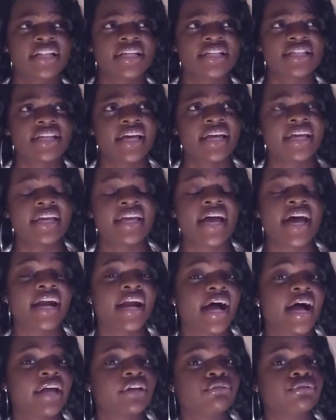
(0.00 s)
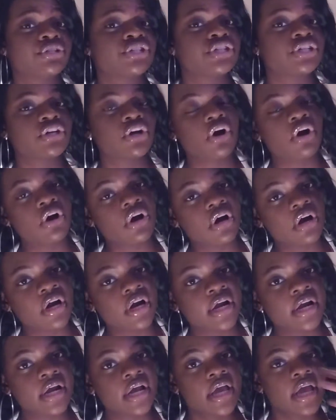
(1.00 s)
They said he had
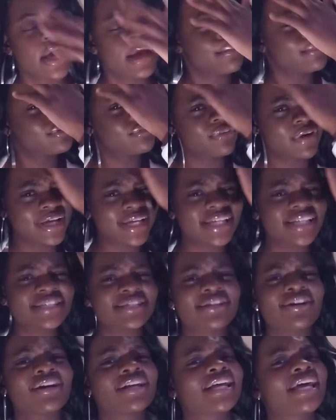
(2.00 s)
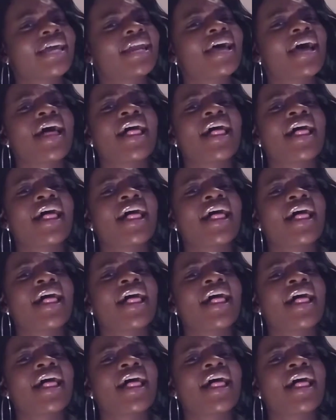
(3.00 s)
IUGR. Before I get started,